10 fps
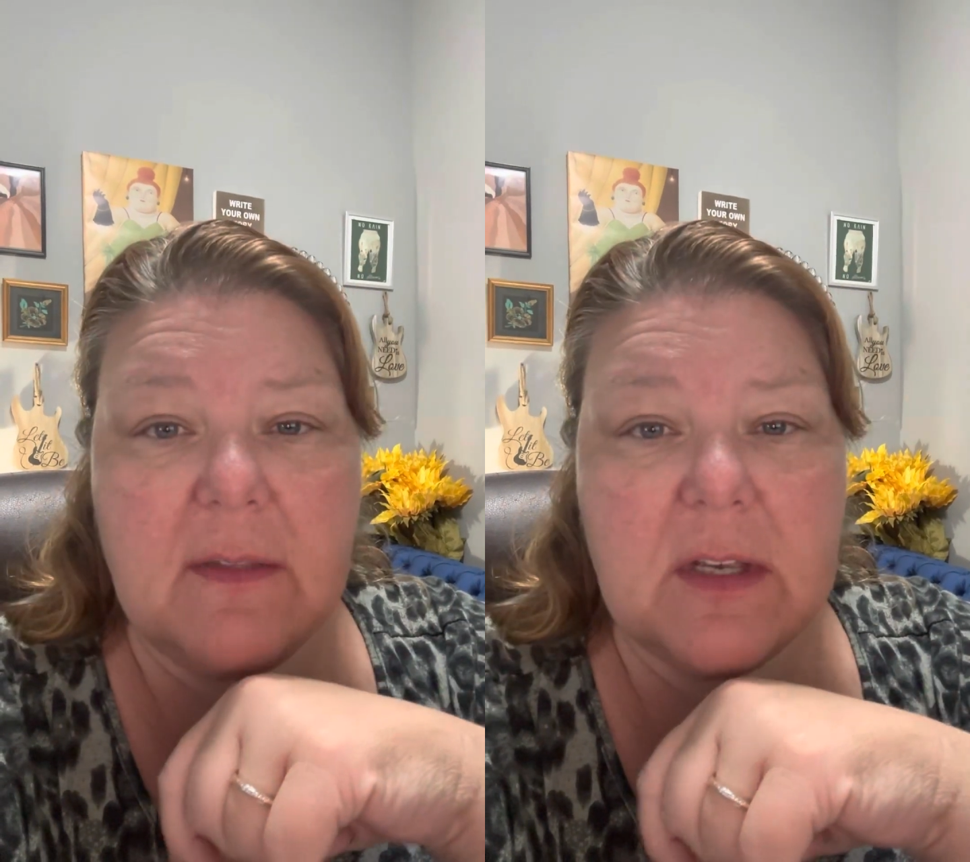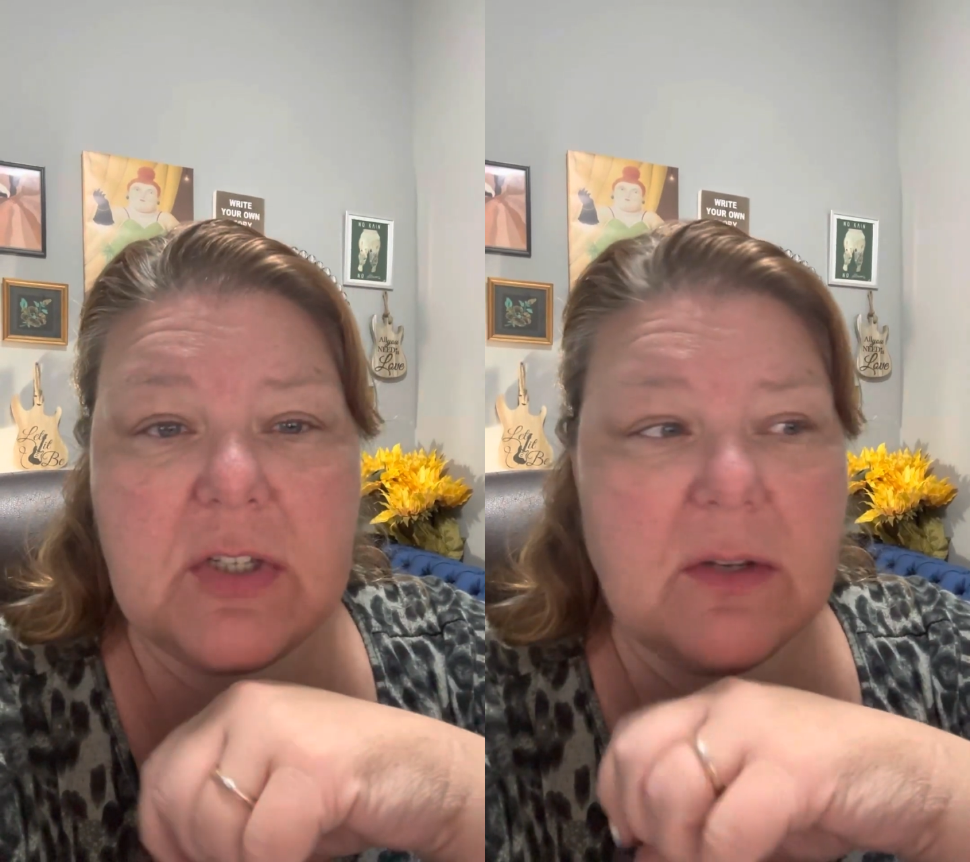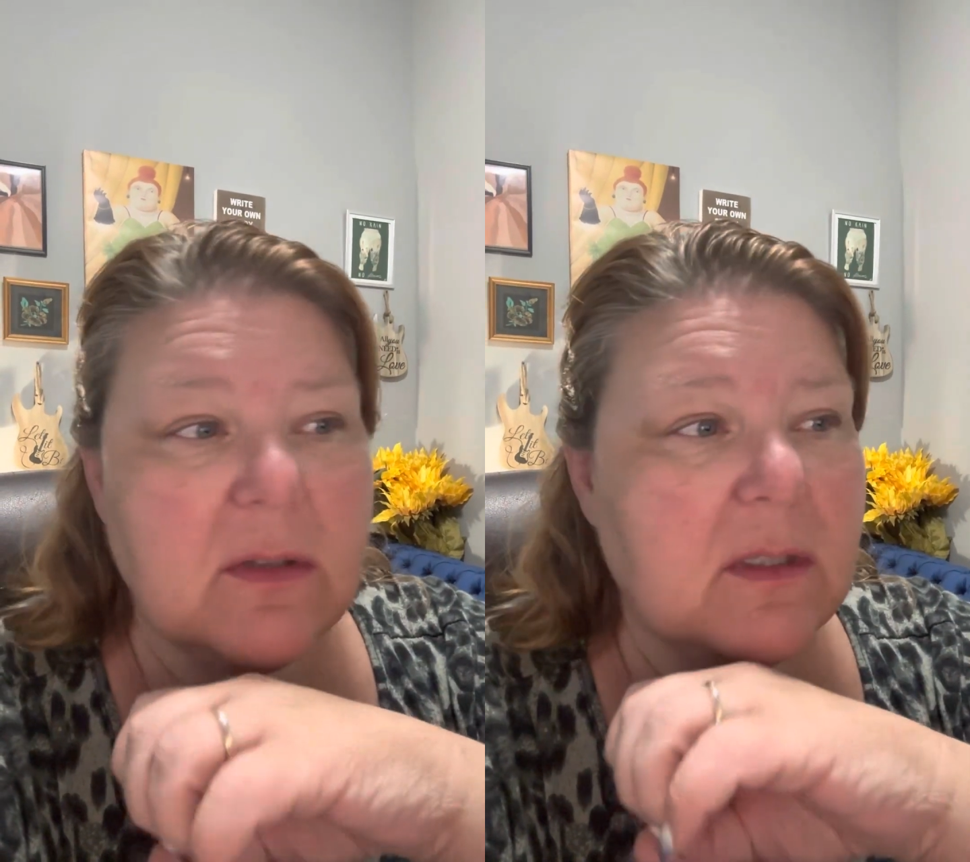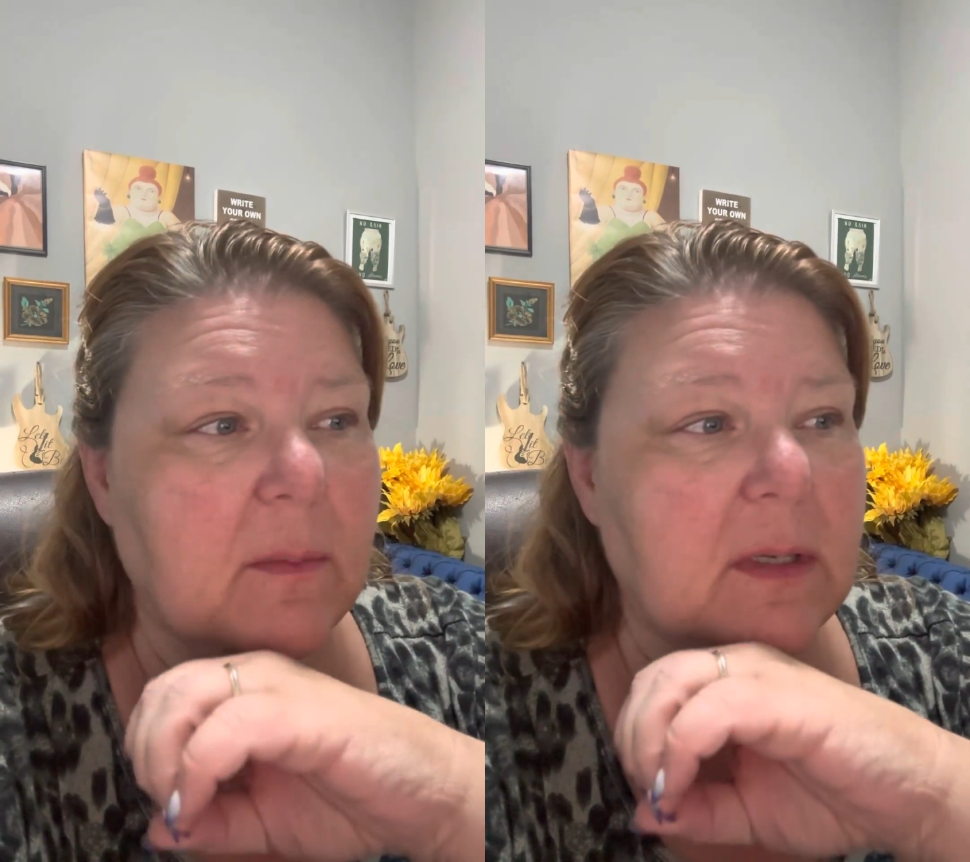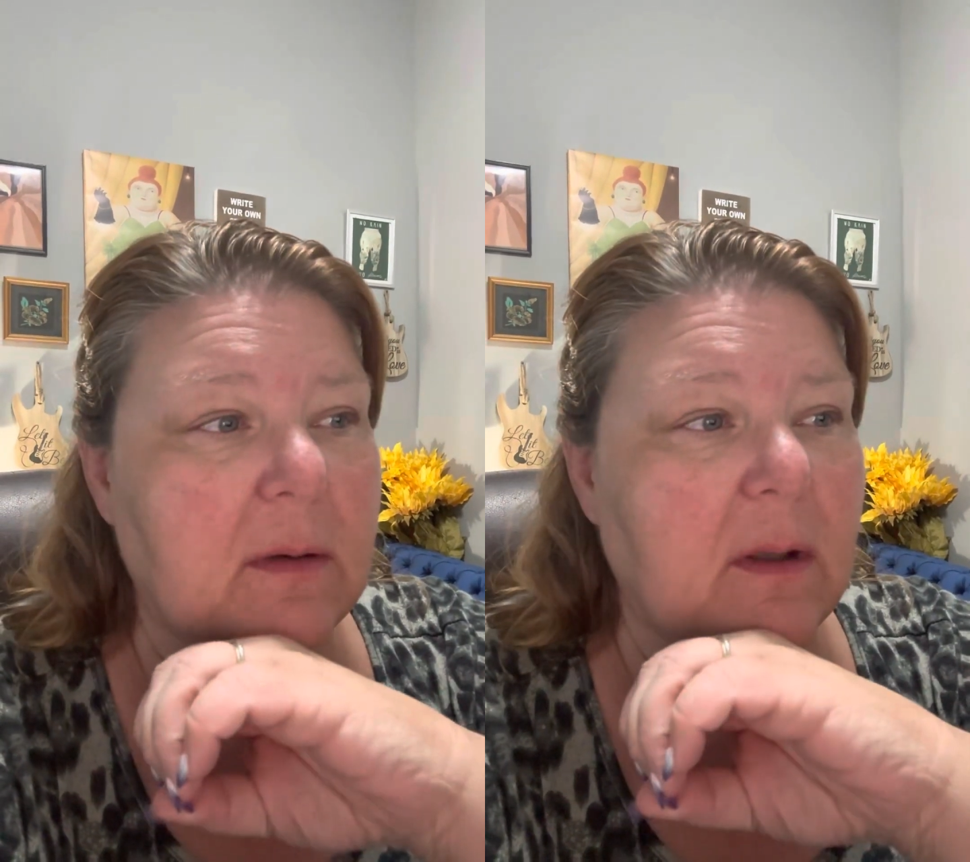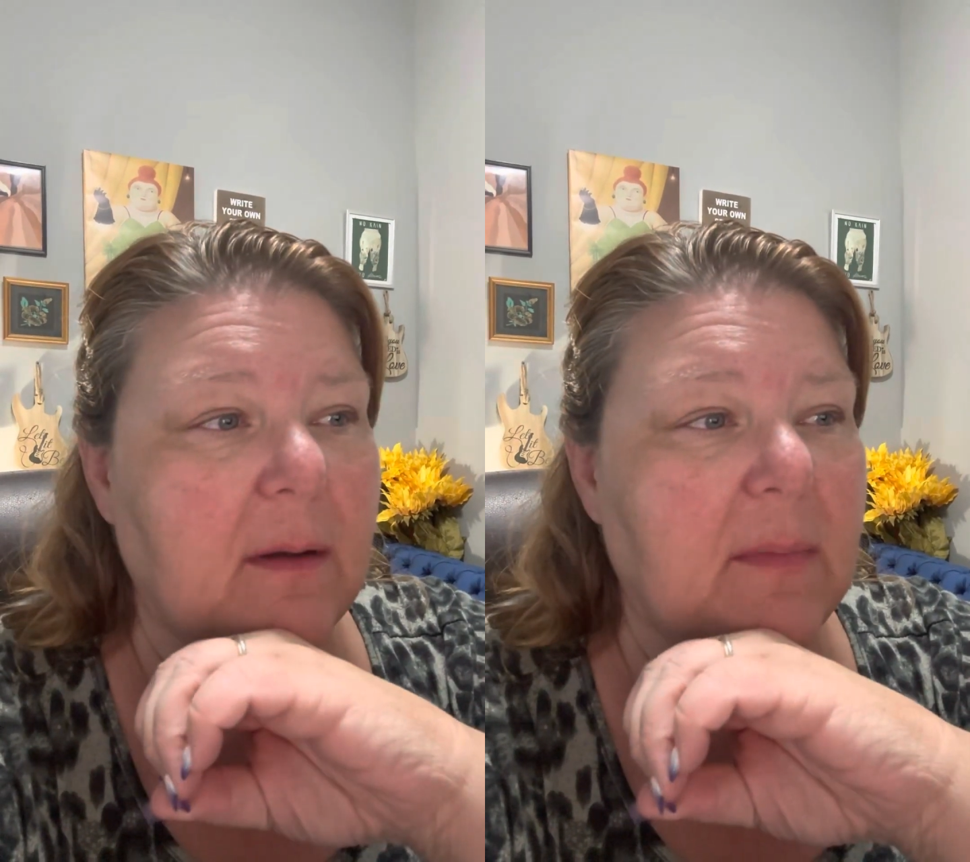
that shows the me uh,